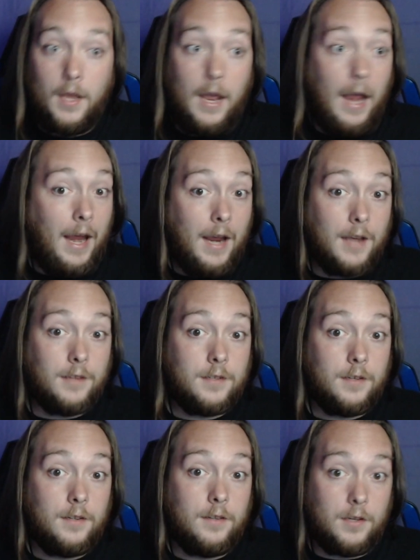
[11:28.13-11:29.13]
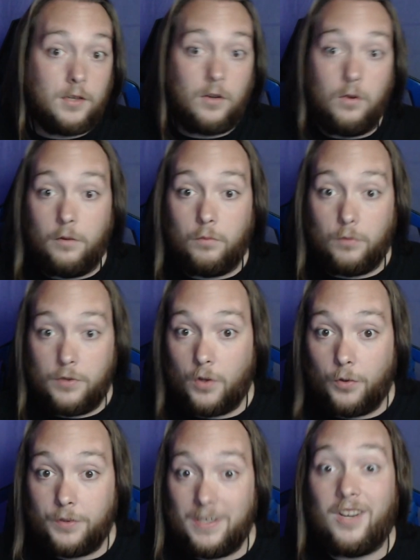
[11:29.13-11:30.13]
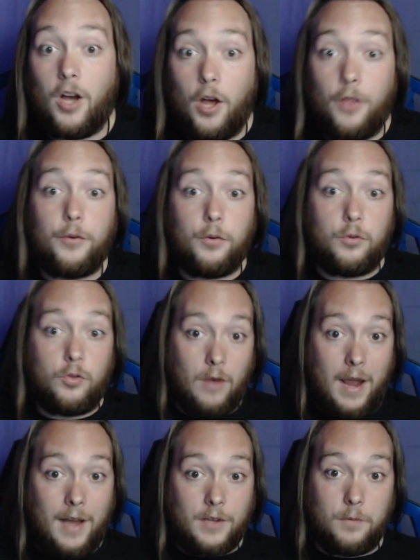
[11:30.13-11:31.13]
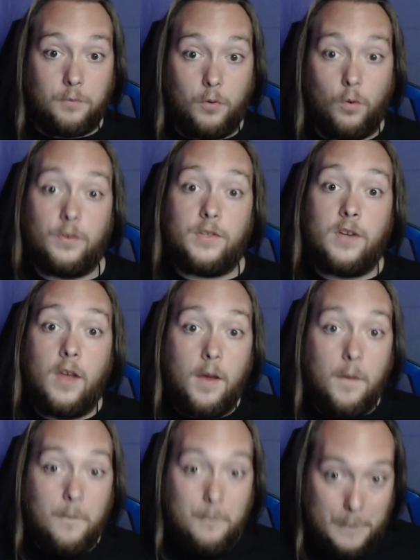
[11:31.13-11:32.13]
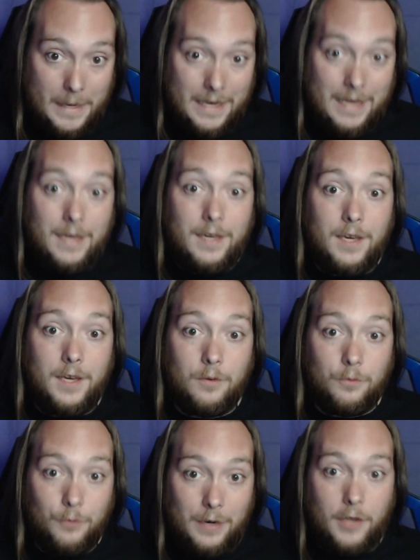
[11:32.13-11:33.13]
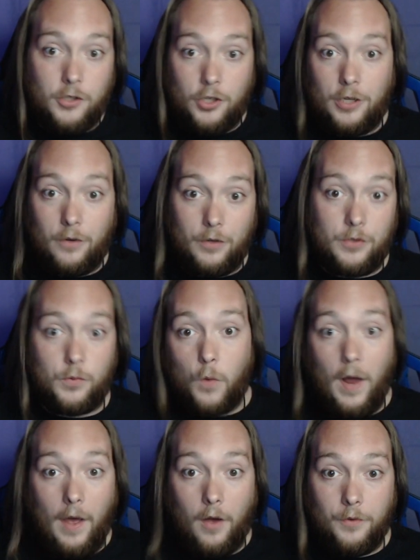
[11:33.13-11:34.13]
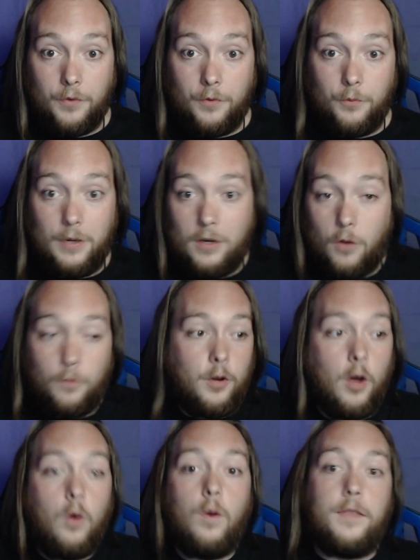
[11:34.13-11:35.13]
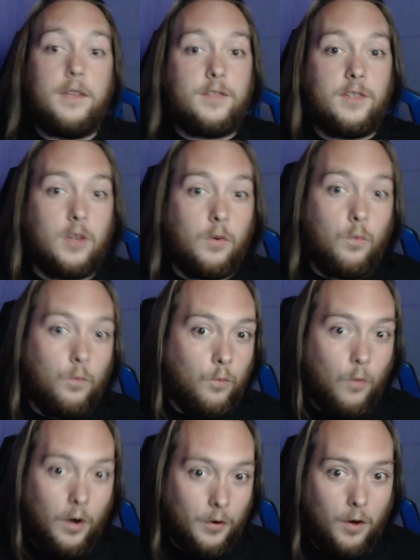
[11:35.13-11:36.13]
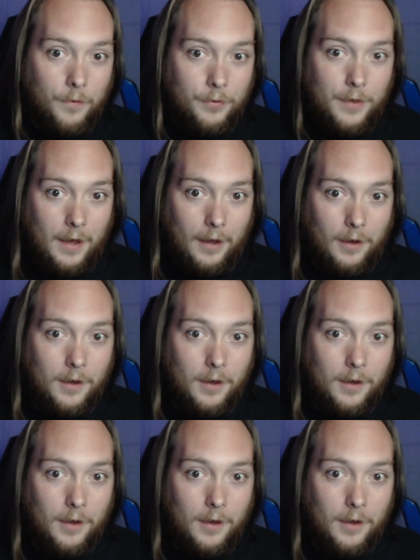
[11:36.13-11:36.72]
And this could result in other track supports being re-engineered as well. We don't know if this is a one-off thing.